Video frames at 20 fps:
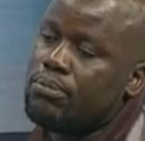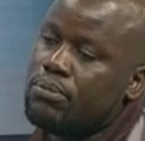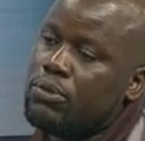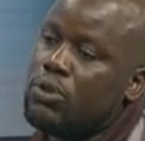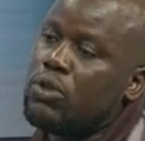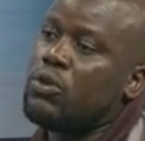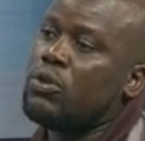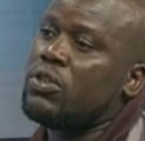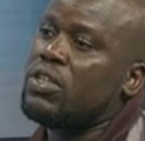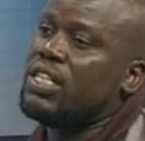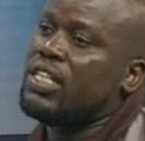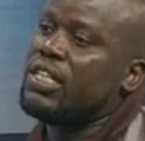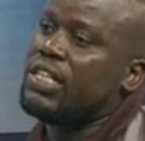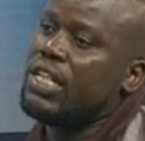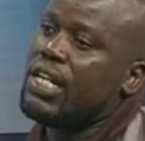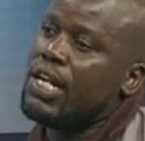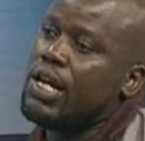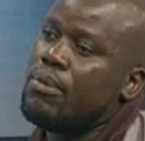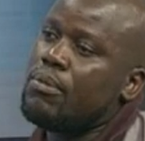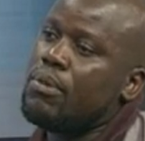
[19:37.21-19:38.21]
growth in the
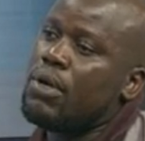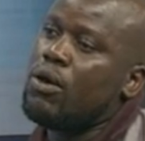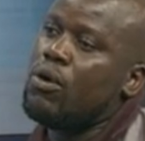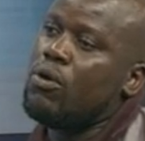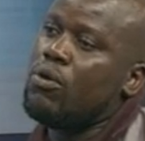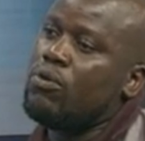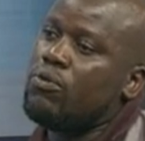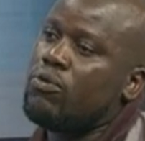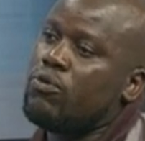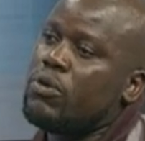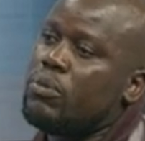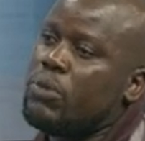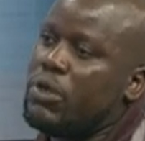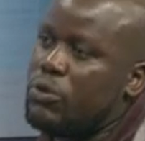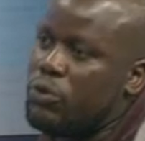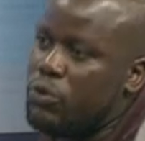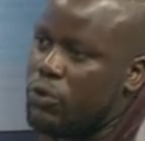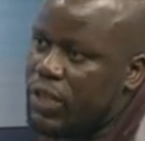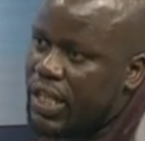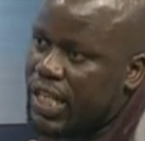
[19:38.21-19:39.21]
number of women
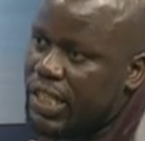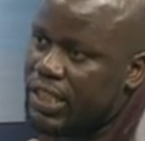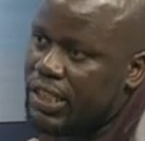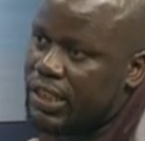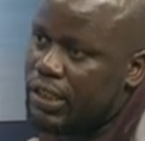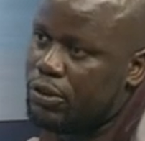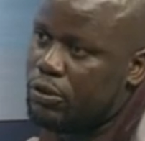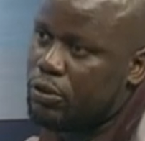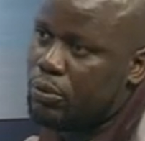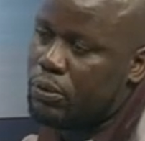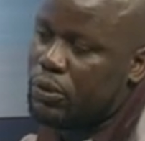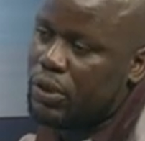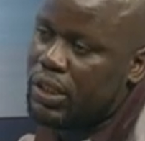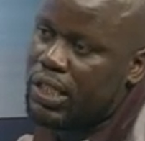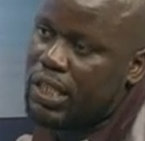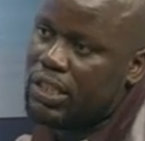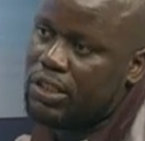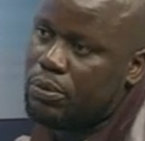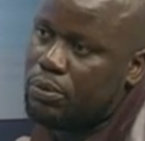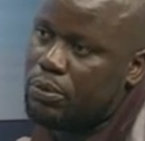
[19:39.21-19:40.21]
who are getting into
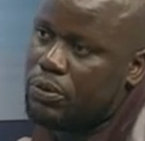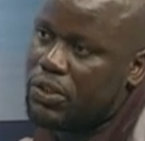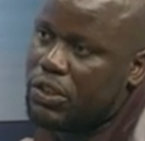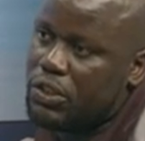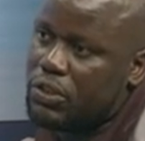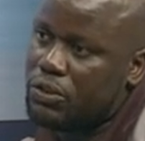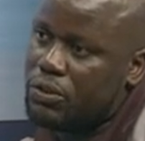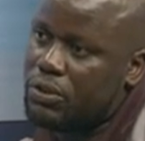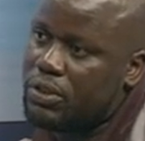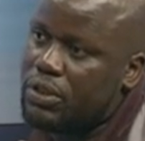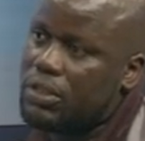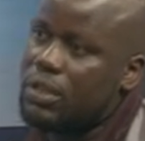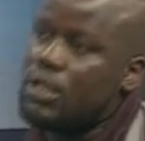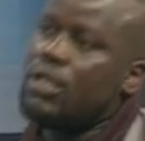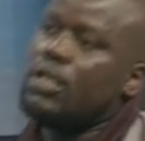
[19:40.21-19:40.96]
leadership positions.